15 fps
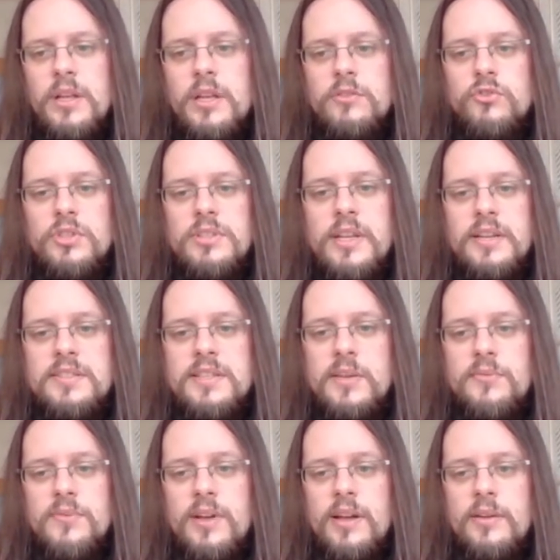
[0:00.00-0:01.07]
g takes
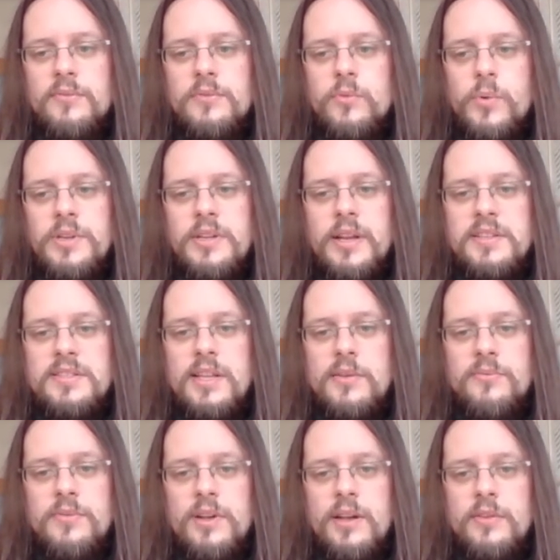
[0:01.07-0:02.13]
f5, queen takes
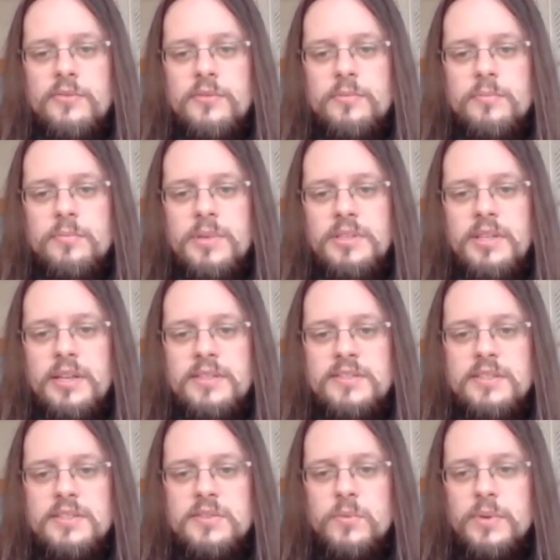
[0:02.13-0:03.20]
f5, queen takes
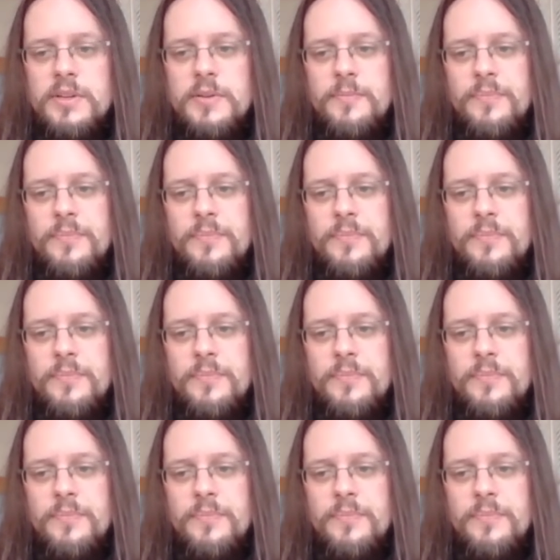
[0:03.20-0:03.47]
c3,